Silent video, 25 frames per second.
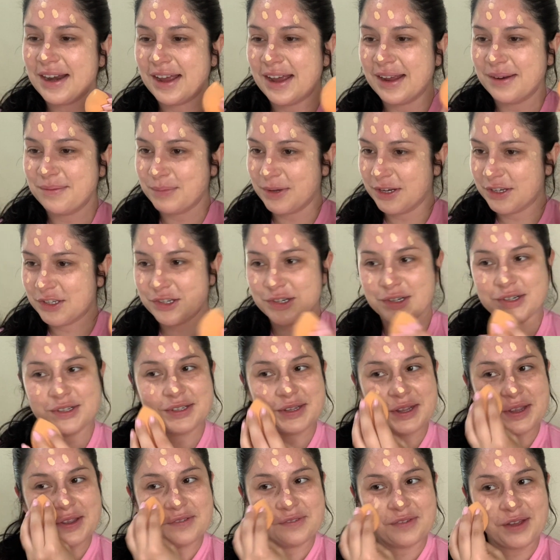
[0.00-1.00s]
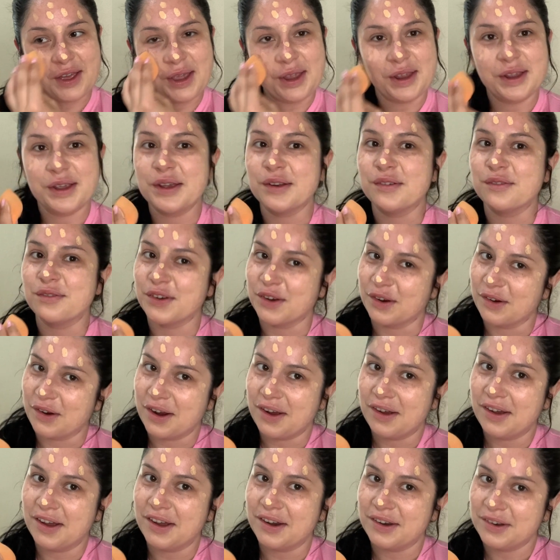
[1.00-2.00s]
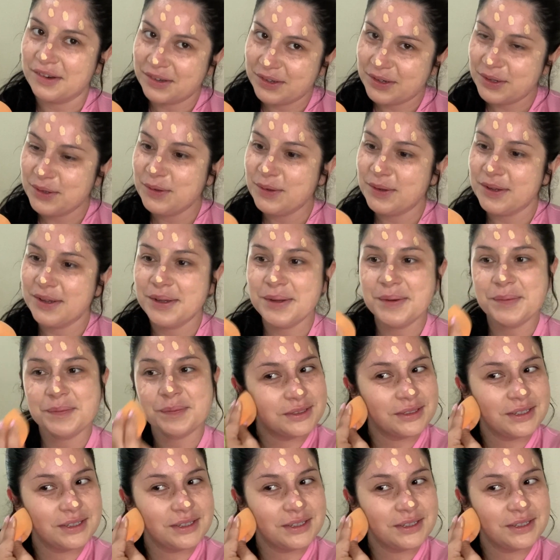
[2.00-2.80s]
and pictures if I can figure out how to do it.